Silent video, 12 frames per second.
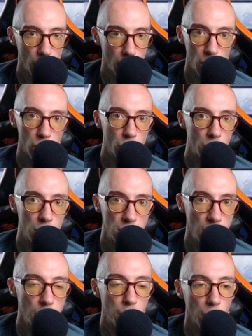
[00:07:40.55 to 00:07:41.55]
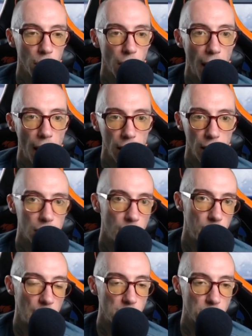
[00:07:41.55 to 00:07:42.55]
look deeper at like the
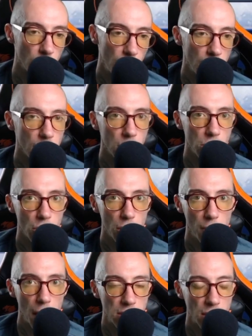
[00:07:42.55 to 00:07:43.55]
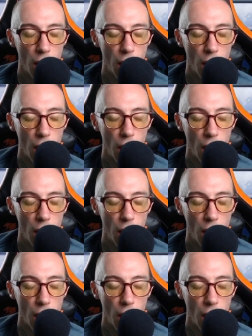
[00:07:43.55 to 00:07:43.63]
best rares or the best